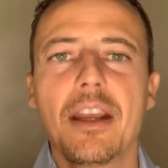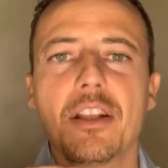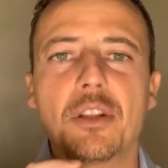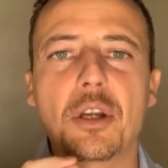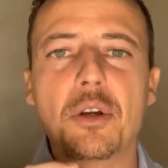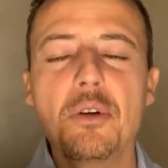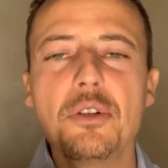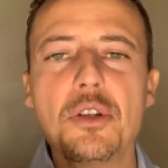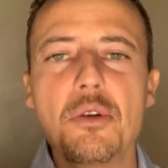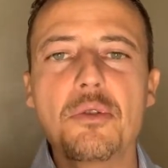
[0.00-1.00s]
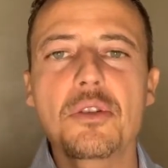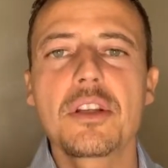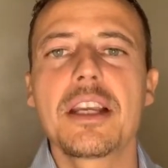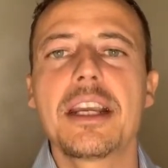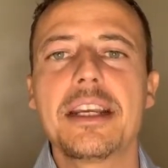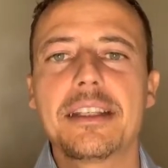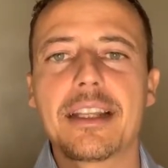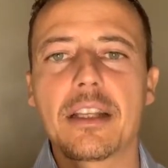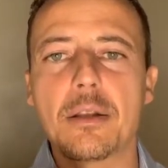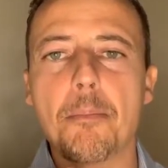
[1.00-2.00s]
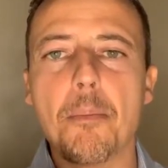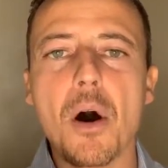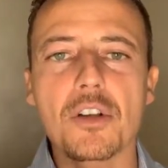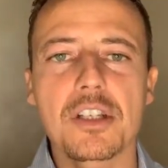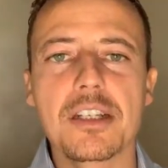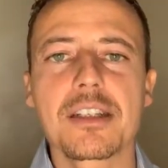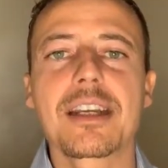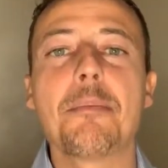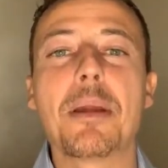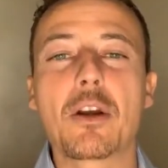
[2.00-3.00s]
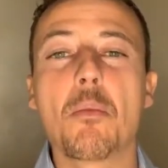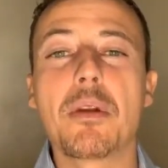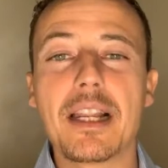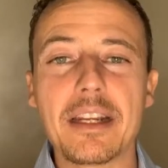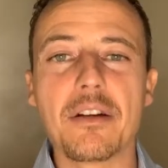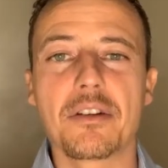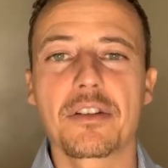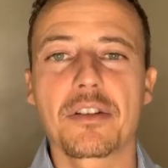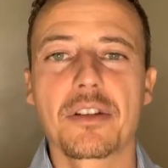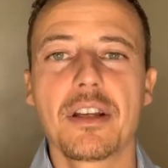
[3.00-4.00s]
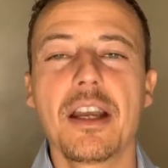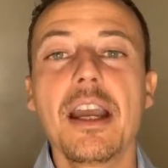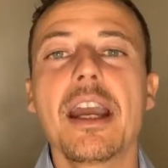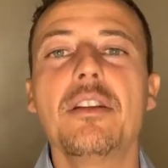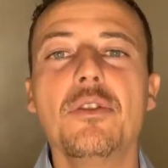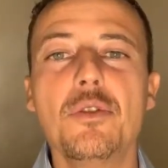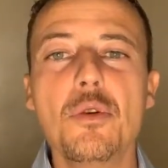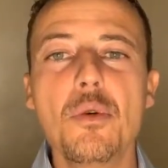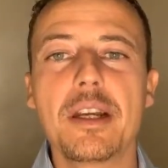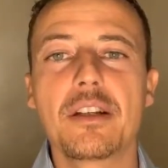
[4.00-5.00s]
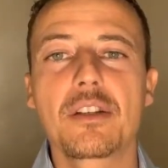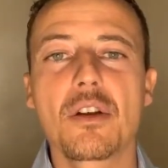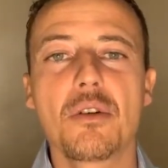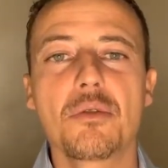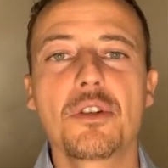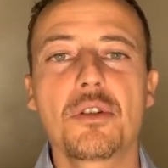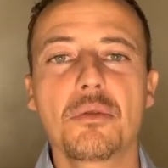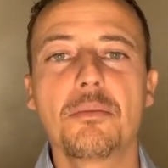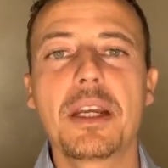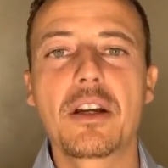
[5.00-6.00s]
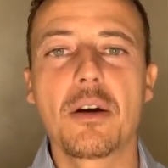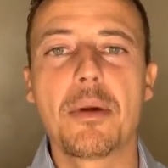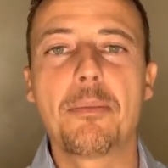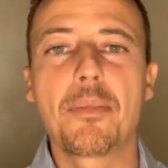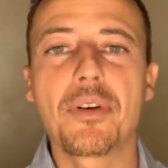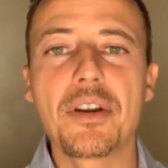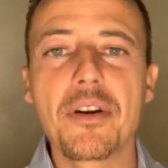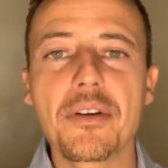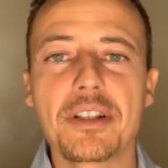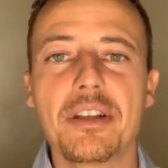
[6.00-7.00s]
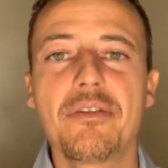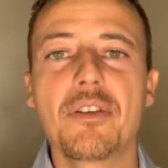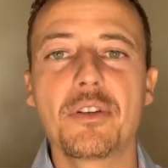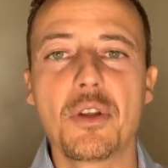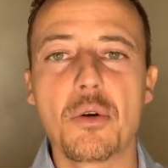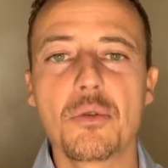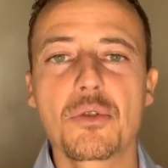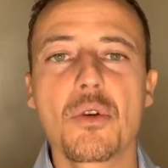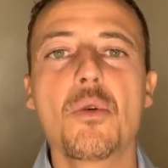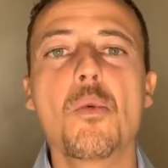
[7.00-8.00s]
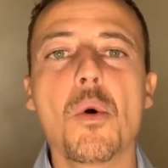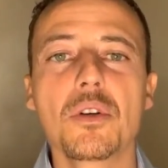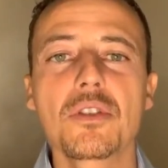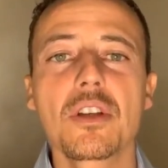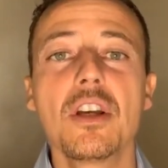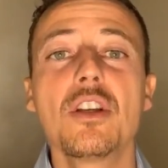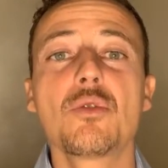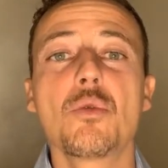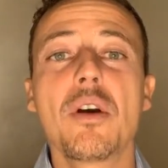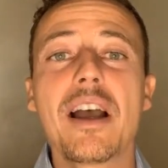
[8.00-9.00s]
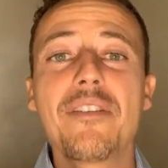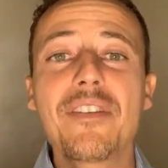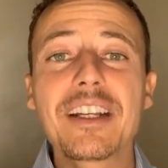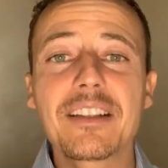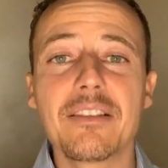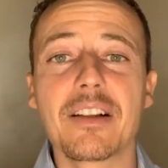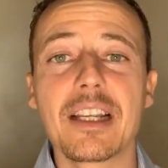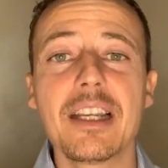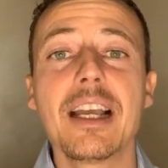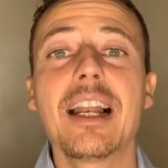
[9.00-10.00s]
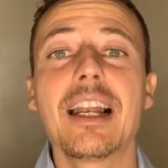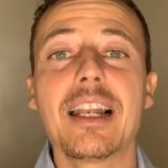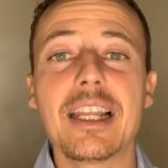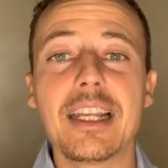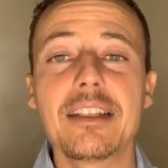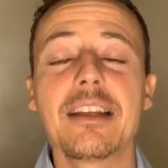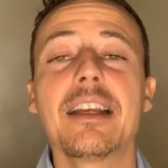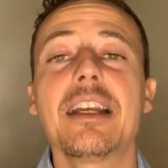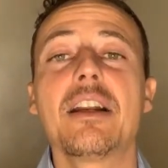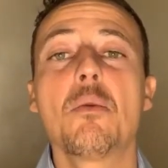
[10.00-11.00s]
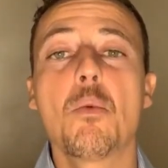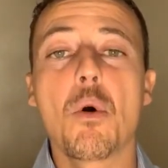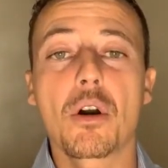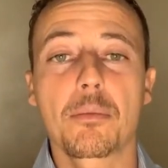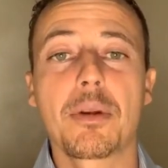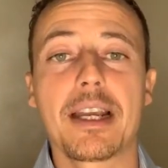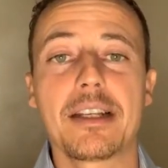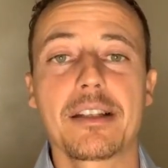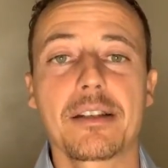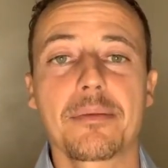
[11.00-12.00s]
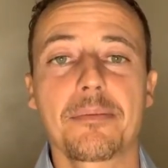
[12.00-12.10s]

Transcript: The good news is that the bosses can become leaders, and doing so should become a priority for those who want to effectively lead in a workplace